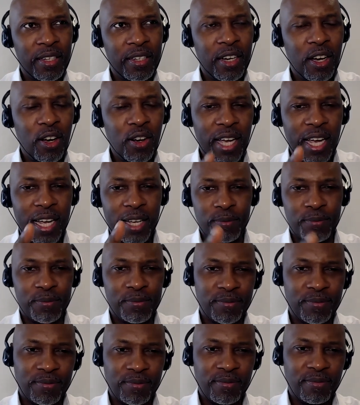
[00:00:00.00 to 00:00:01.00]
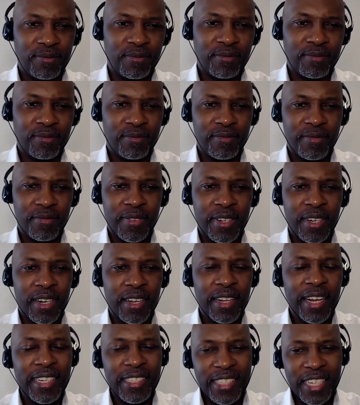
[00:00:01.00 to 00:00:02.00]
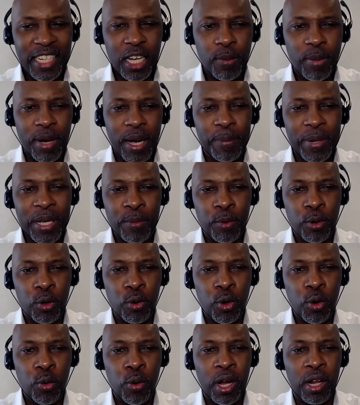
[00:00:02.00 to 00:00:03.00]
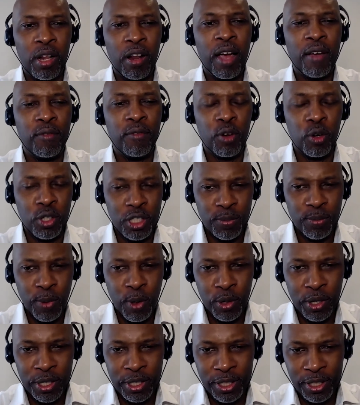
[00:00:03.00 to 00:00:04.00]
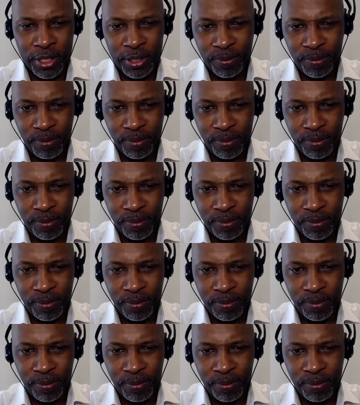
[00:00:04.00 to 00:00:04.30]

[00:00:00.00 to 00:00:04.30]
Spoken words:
Okay, let's think about people who are lifelong smokers.